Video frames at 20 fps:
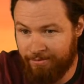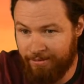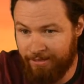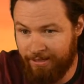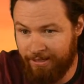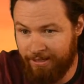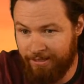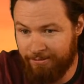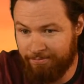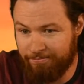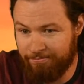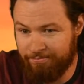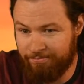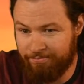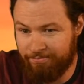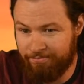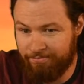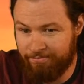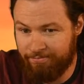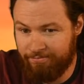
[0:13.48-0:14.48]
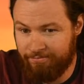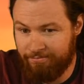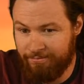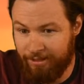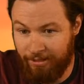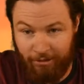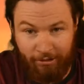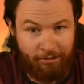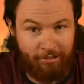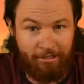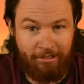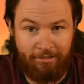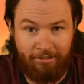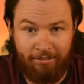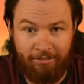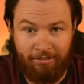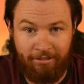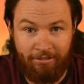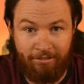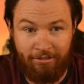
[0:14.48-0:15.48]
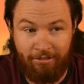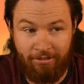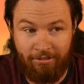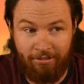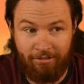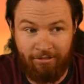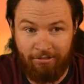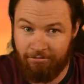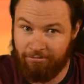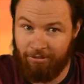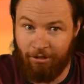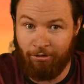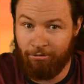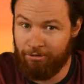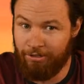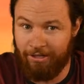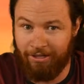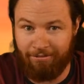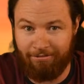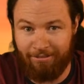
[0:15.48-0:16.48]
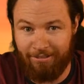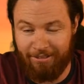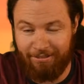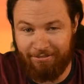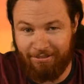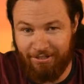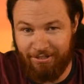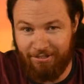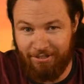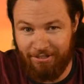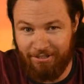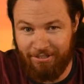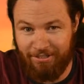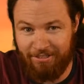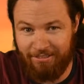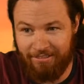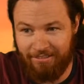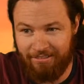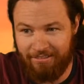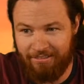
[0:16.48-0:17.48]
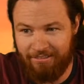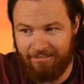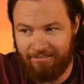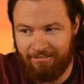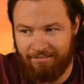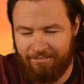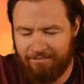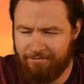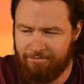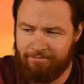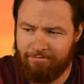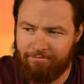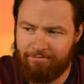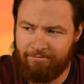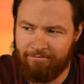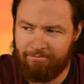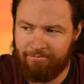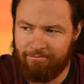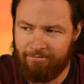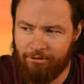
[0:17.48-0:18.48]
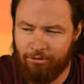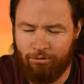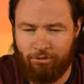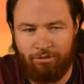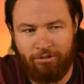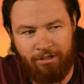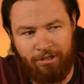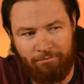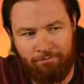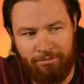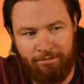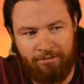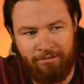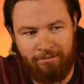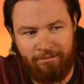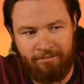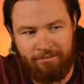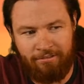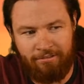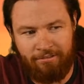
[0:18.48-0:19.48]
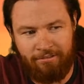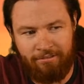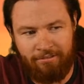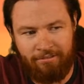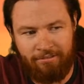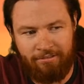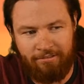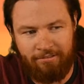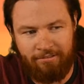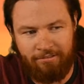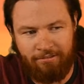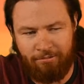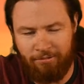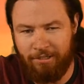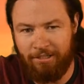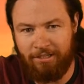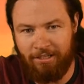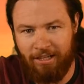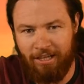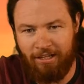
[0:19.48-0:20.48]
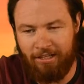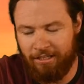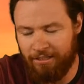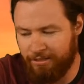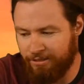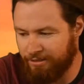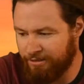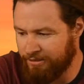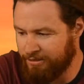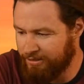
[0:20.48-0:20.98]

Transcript: Um, Hillary Clinton is her own conflict of interest. So is Trump. We'll get to that later.